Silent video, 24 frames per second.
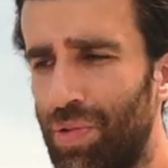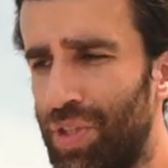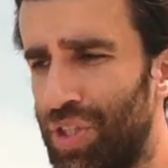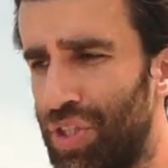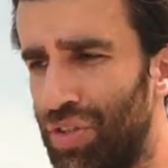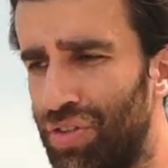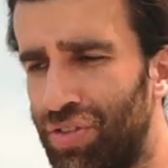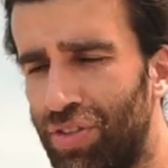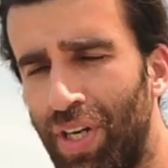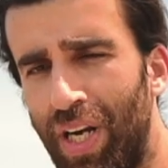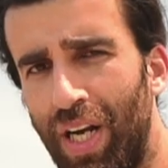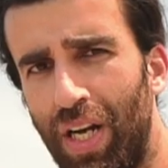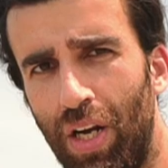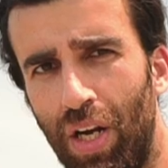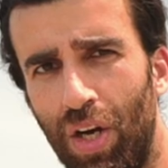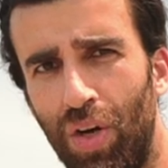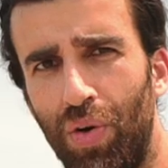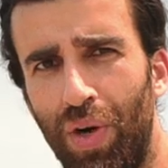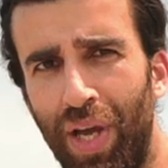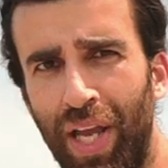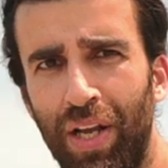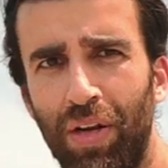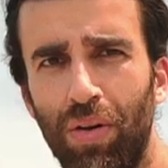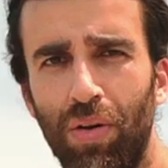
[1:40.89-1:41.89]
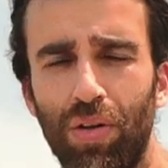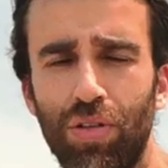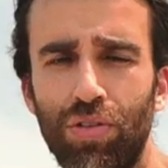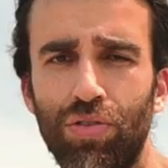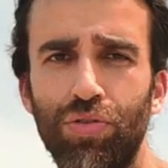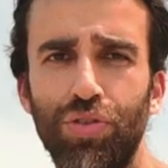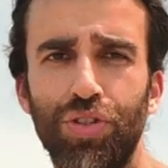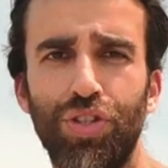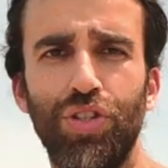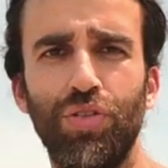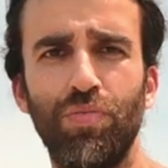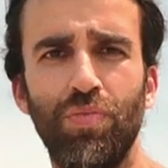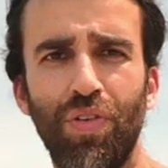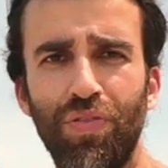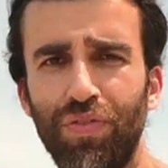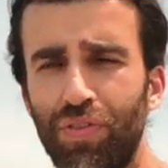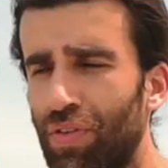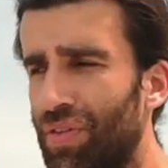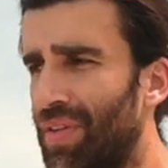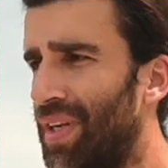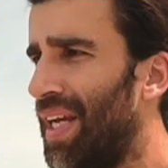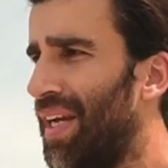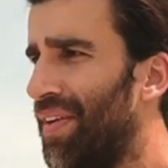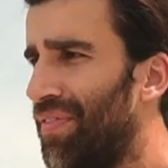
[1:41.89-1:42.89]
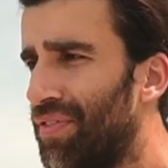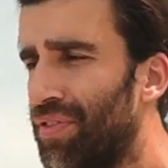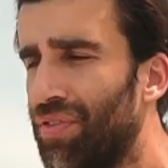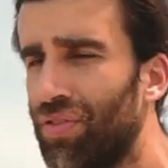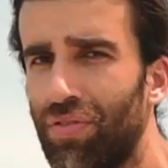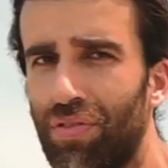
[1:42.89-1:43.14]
we should try low angles, we should move to the left,